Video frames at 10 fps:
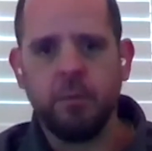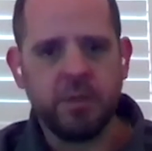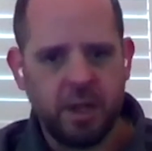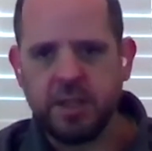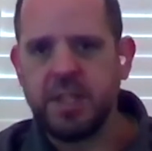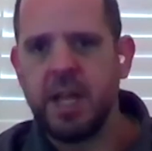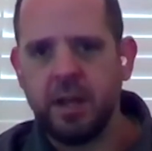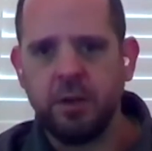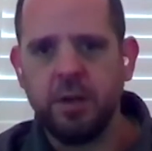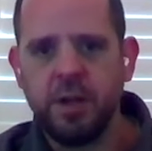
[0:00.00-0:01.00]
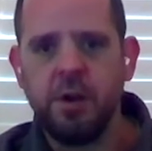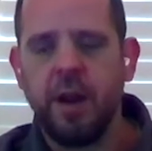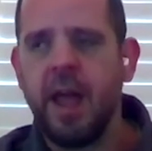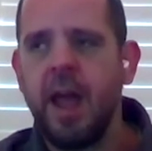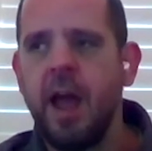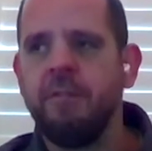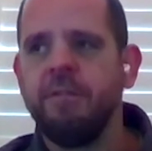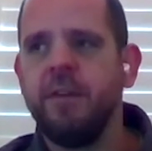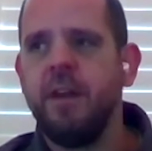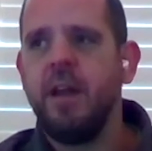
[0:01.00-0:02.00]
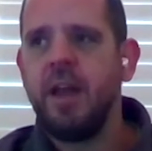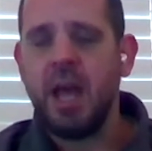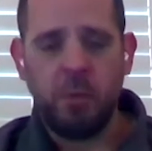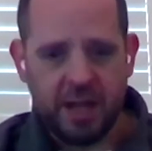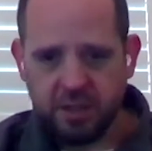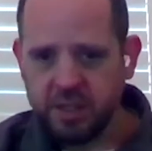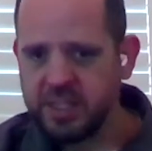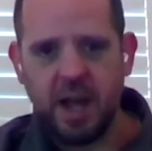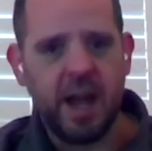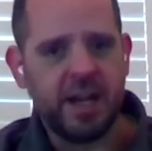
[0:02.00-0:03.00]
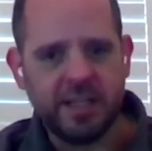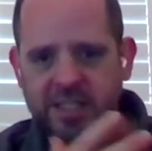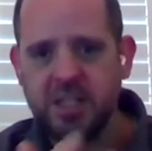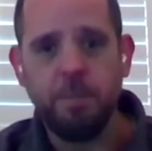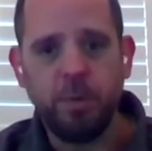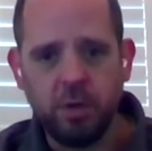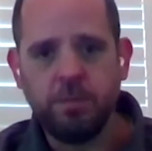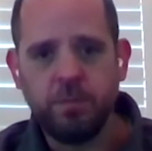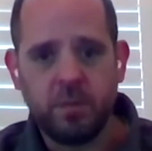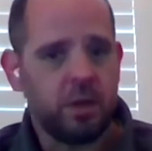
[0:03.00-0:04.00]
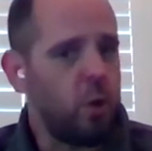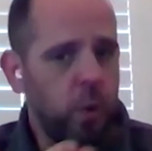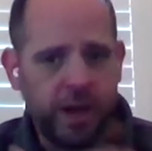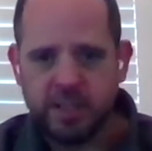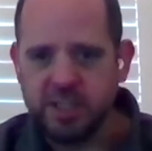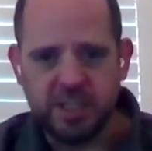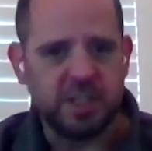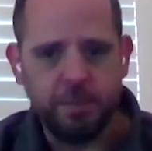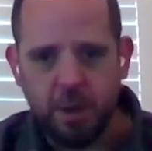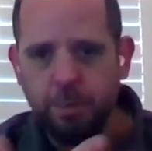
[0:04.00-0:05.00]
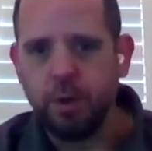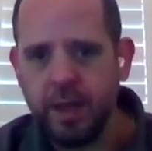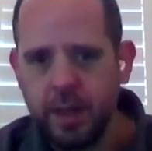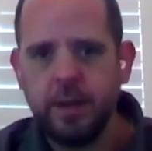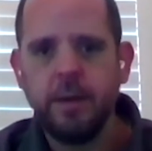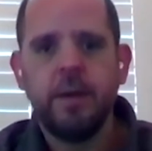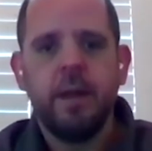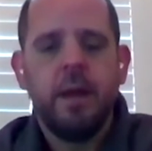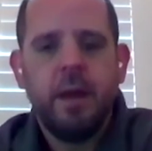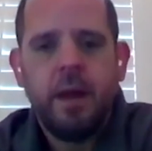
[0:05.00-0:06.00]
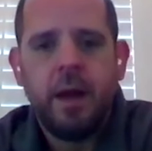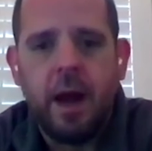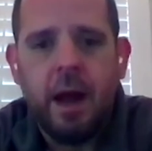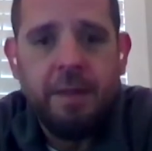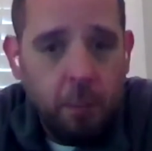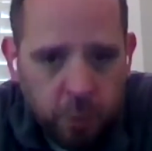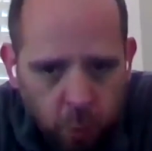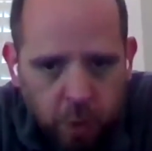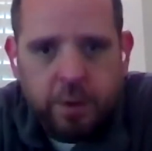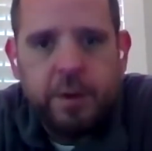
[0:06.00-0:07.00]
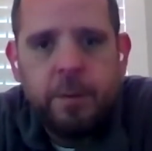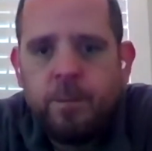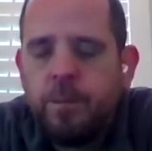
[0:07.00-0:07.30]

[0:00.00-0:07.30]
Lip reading: It was going to take a good 1.5 years, and we had to design a simple, quick system to put in that would work.